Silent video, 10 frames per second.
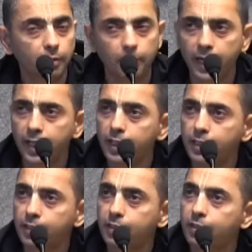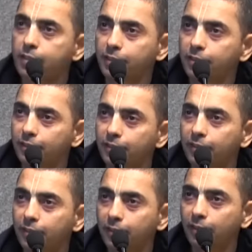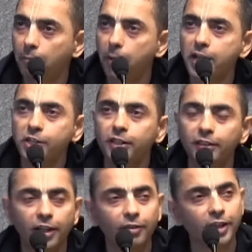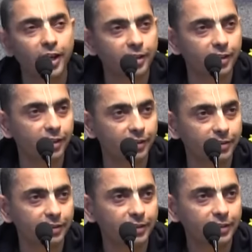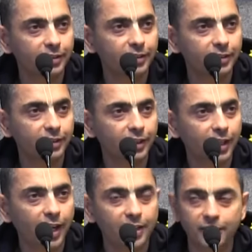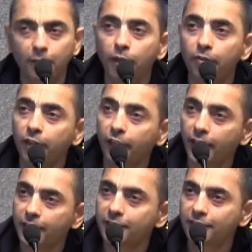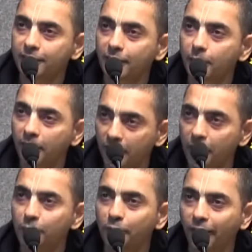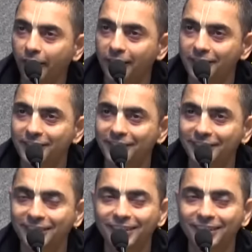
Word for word: Maya is bashing the living entity. And some have realized, some have yet to realize.